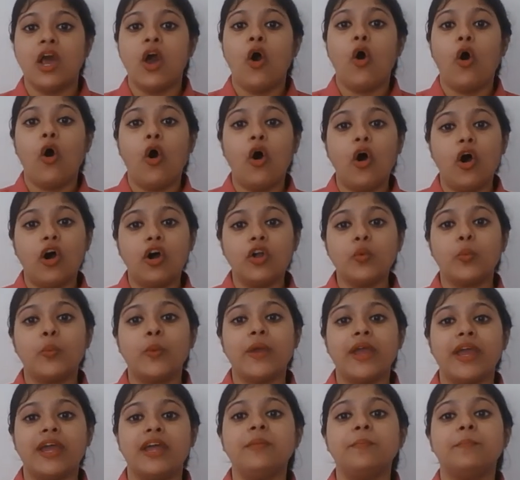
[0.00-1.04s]
or
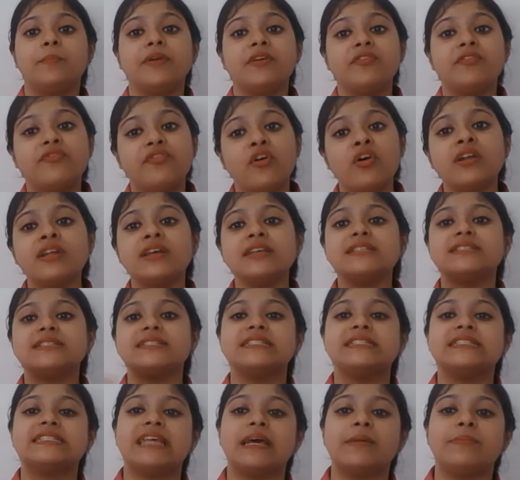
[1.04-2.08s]
where before his
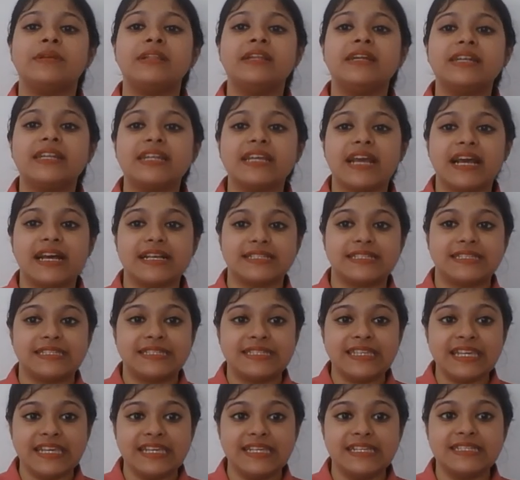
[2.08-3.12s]
disability has
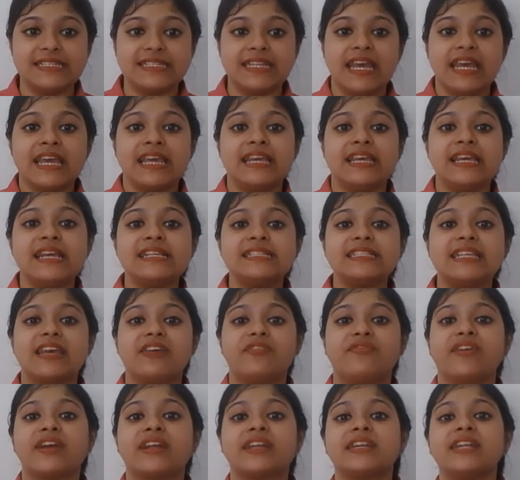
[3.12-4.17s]
ceased he is
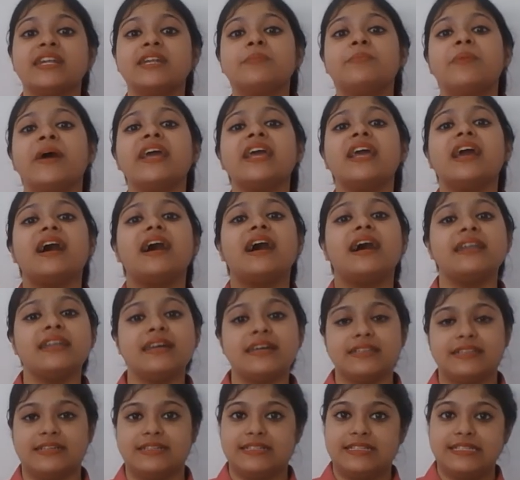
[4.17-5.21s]
affected by
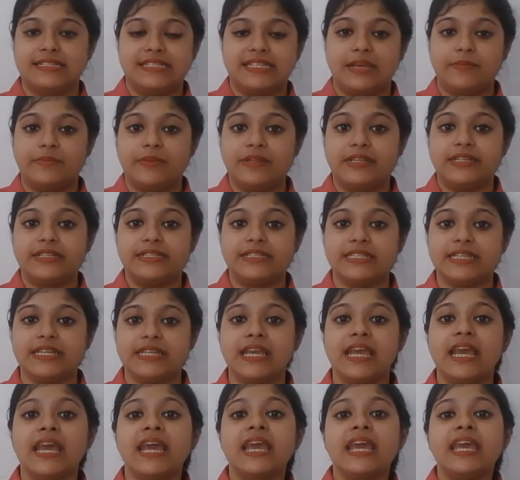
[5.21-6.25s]
another disability.
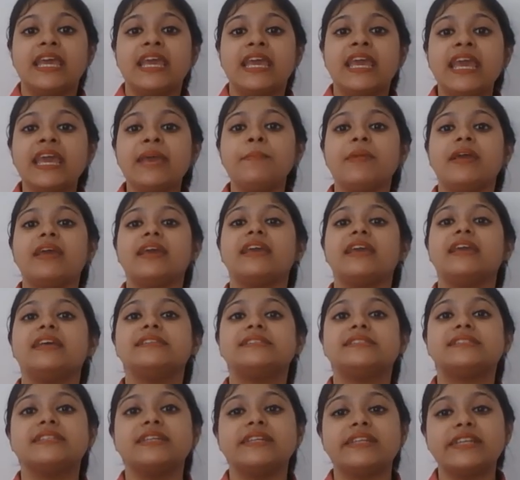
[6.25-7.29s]
He may
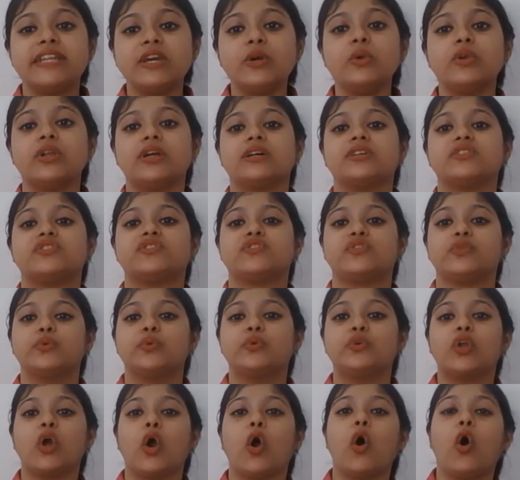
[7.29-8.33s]
institute a
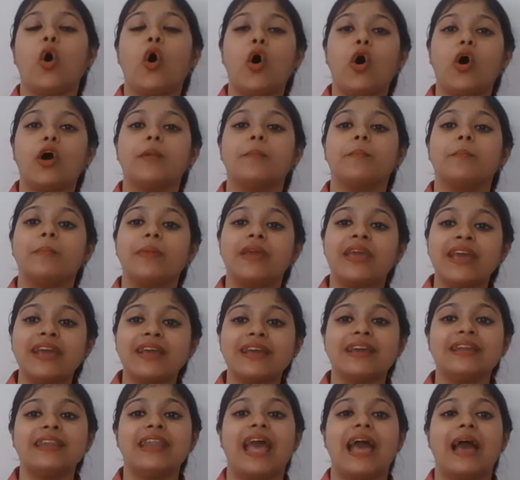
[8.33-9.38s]
suit or
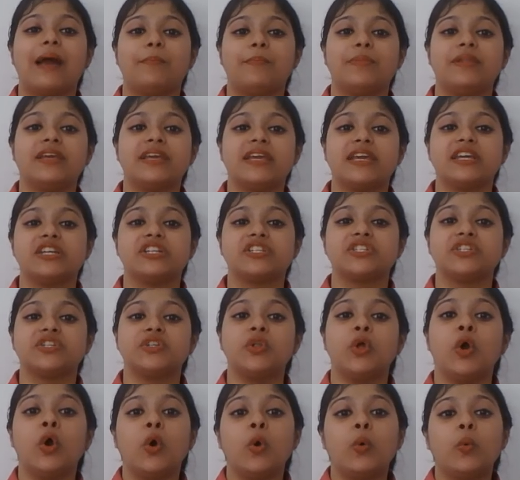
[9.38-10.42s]
make an application
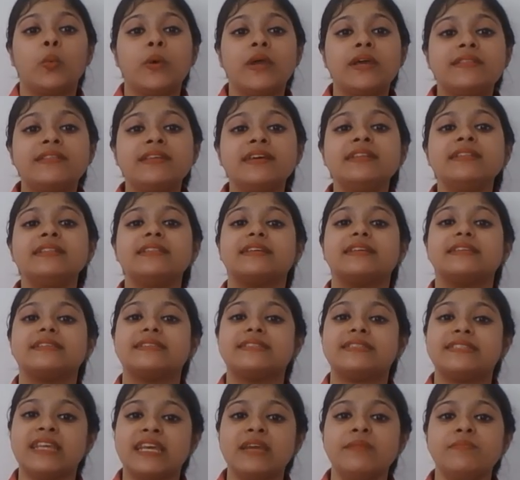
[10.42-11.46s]
within the
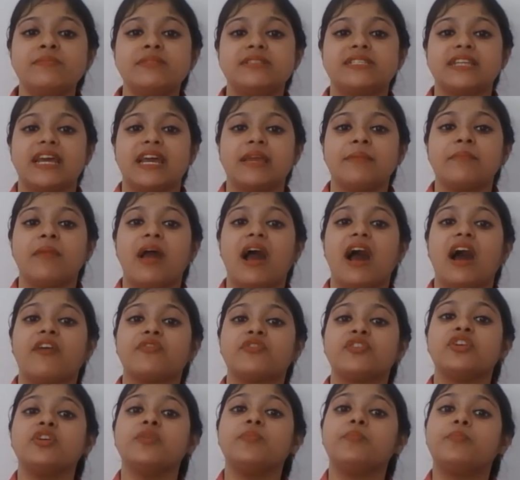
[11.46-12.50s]
same time
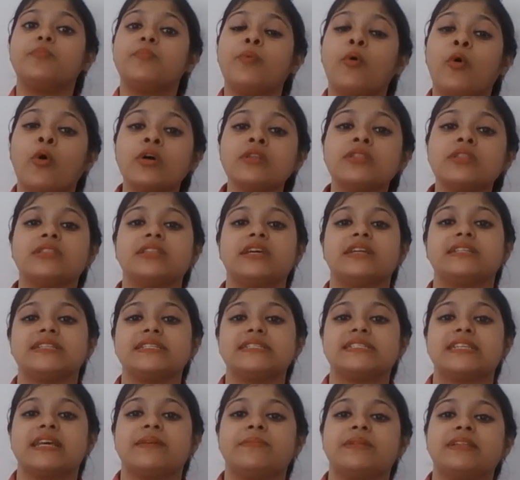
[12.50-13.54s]
after both the
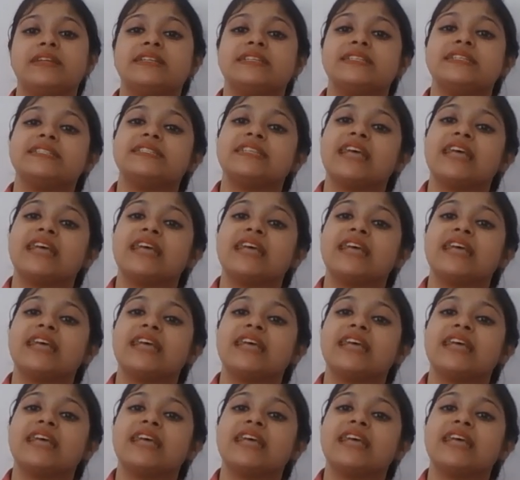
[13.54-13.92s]
disabilities